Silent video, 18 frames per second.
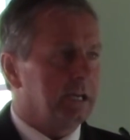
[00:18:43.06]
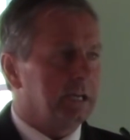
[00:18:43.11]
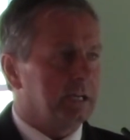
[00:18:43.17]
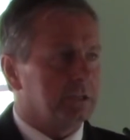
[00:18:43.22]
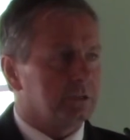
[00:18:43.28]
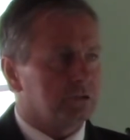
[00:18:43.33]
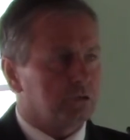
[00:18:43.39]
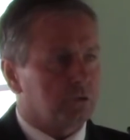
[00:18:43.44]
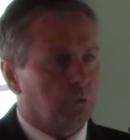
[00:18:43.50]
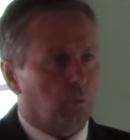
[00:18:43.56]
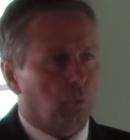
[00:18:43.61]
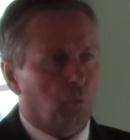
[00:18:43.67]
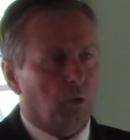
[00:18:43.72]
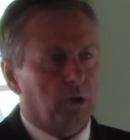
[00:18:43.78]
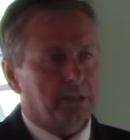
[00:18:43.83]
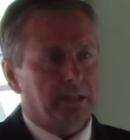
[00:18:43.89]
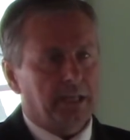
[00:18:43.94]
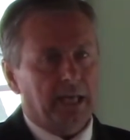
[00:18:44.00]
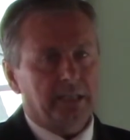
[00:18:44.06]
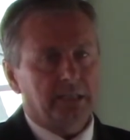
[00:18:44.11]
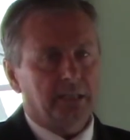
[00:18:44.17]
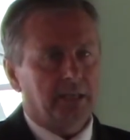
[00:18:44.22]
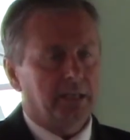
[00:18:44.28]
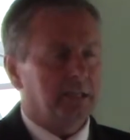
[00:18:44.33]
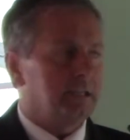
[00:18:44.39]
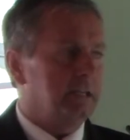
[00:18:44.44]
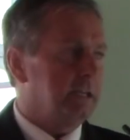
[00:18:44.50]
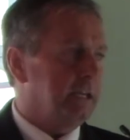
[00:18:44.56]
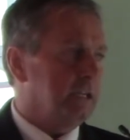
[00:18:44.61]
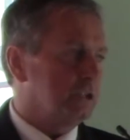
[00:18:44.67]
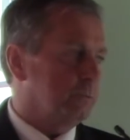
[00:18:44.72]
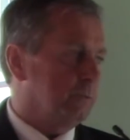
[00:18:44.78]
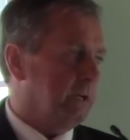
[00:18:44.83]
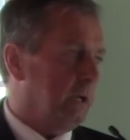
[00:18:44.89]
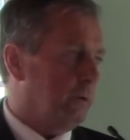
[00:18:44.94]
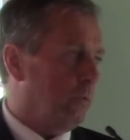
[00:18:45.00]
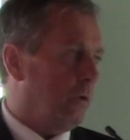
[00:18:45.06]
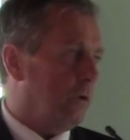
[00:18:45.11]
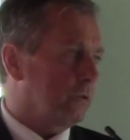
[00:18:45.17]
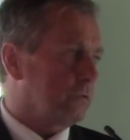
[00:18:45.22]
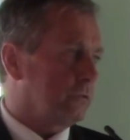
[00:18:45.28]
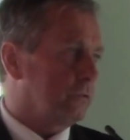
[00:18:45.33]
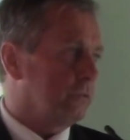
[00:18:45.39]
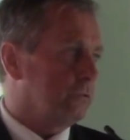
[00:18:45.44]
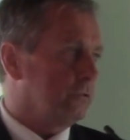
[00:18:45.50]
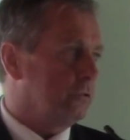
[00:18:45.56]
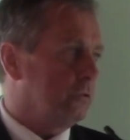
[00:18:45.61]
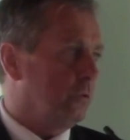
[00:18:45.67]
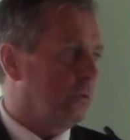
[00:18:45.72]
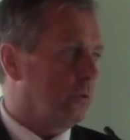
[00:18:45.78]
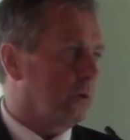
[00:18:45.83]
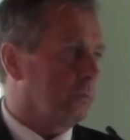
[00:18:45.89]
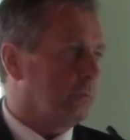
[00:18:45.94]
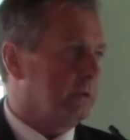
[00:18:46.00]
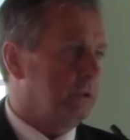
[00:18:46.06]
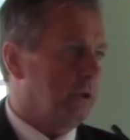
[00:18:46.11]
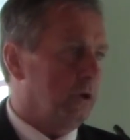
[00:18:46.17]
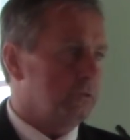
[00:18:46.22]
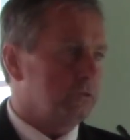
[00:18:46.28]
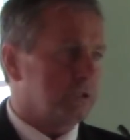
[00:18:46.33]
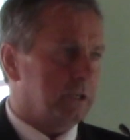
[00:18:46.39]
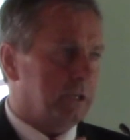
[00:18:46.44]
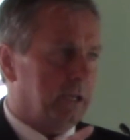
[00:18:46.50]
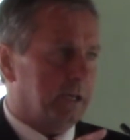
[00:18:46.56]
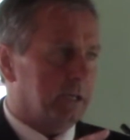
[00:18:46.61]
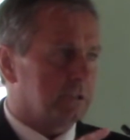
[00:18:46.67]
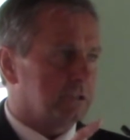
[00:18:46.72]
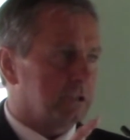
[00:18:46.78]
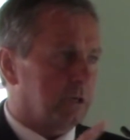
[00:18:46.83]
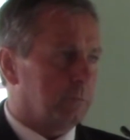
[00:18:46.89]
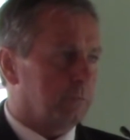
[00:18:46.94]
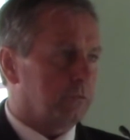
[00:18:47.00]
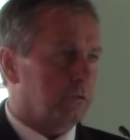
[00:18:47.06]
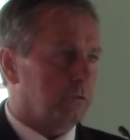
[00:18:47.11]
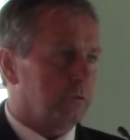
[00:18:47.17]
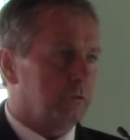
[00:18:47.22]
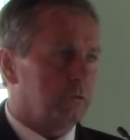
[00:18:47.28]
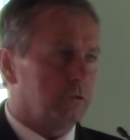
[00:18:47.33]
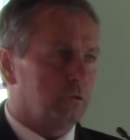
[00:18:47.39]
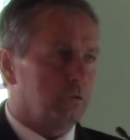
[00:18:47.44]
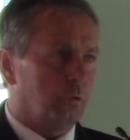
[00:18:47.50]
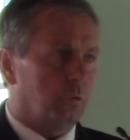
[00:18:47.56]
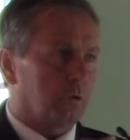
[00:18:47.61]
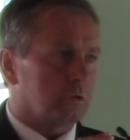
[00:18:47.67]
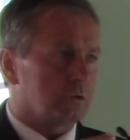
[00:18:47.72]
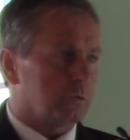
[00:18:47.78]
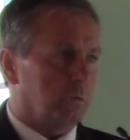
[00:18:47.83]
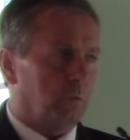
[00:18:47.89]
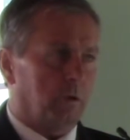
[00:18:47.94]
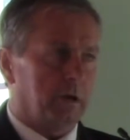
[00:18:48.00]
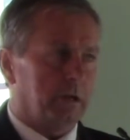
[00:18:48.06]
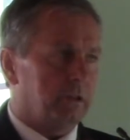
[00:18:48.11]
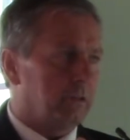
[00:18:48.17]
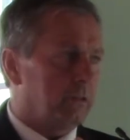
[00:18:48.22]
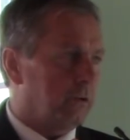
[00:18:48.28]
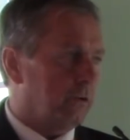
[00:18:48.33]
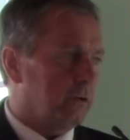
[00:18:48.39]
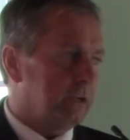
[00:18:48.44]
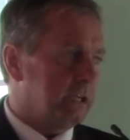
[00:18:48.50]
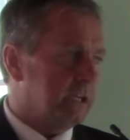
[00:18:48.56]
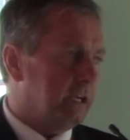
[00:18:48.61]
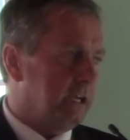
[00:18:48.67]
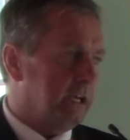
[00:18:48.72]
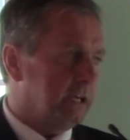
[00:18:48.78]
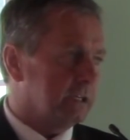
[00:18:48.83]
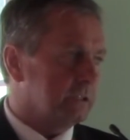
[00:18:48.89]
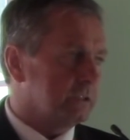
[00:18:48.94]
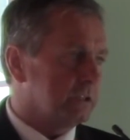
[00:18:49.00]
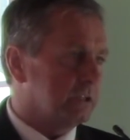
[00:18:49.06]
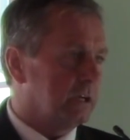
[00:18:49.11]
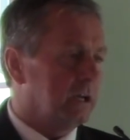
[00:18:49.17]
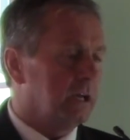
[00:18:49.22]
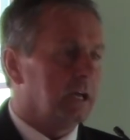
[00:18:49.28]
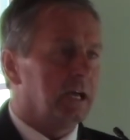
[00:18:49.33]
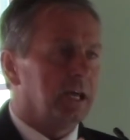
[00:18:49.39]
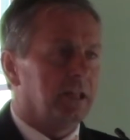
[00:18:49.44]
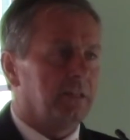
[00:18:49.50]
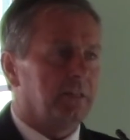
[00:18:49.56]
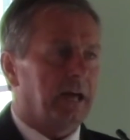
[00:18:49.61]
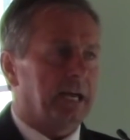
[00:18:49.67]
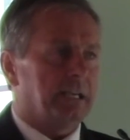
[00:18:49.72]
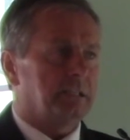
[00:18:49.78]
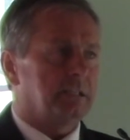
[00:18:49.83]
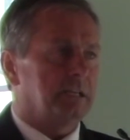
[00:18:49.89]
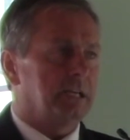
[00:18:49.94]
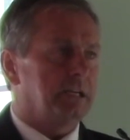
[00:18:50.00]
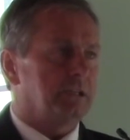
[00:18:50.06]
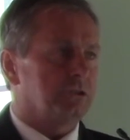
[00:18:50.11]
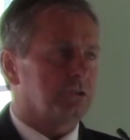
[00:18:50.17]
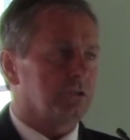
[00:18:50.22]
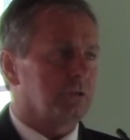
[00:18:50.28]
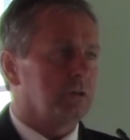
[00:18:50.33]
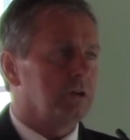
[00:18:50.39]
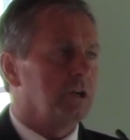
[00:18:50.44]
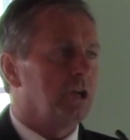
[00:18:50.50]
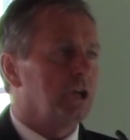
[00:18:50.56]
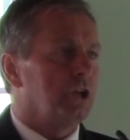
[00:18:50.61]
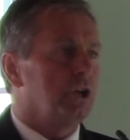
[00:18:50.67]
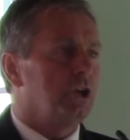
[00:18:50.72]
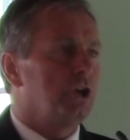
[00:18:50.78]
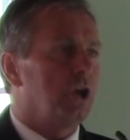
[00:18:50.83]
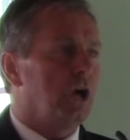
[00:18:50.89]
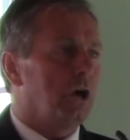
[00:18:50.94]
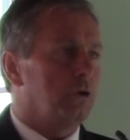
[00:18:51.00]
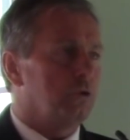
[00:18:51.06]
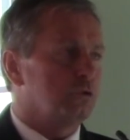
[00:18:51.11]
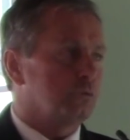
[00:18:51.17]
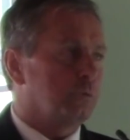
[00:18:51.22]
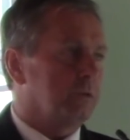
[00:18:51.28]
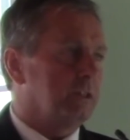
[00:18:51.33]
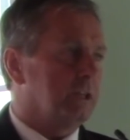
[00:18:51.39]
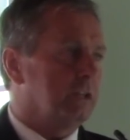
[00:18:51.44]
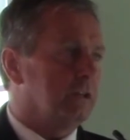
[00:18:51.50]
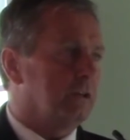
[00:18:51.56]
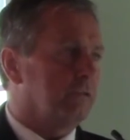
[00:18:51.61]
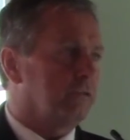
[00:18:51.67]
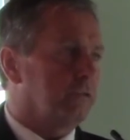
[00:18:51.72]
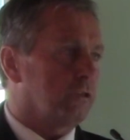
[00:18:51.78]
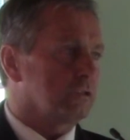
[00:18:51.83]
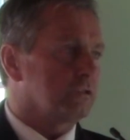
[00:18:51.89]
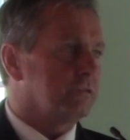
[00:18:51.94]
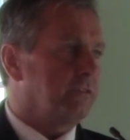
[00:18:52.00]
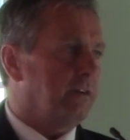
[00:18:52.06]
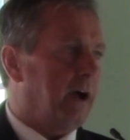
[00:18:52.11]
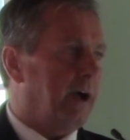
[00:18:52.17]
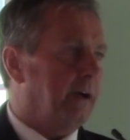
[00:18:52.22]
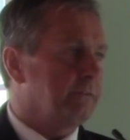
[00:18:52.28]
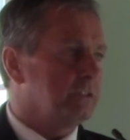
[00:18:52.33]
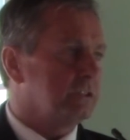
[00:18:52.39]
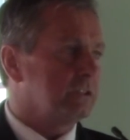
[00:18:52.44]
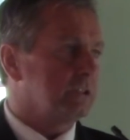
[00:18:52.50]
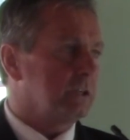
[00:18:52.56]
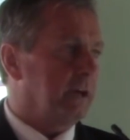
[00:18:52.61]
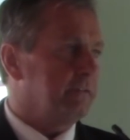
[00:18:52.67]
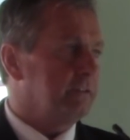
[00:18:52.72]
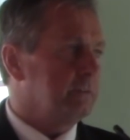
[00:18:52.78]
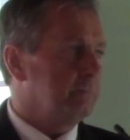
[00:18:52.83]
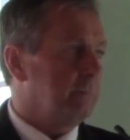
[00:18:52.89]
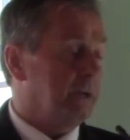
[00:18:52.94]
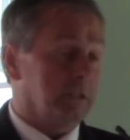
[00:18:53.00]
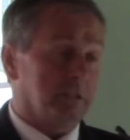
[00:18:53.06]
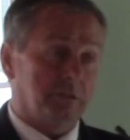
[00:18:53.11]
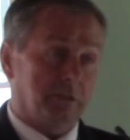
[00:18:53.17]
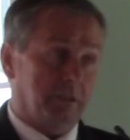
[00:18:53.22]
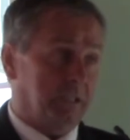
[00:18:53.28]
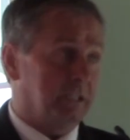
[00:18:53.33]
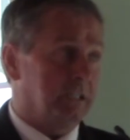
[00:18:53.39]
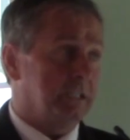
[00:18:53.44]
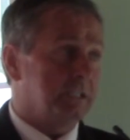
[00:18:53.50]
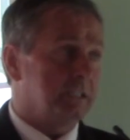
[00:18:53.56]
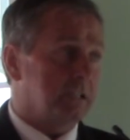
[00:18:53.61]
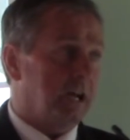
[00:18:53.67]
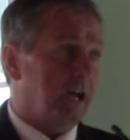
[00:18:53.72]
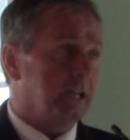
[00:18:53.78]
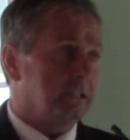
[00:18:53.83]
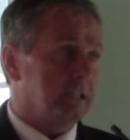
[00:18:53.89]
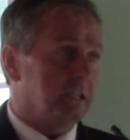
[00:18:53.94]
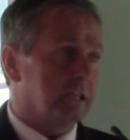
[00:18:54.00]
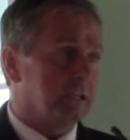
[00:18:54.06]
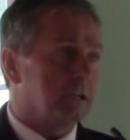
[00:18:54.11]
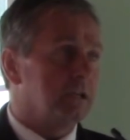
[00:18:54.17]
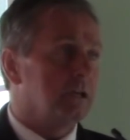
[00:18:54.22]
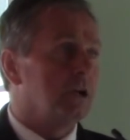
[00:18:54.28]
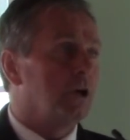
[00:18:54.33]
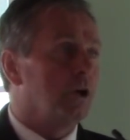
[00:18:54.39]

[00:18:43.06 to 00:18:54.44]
as to what that kid needs when they walk through the door. When those kids come through the door, 20, 30 kids, that teacher knows within the first 5 to 7 minutes, at least I did,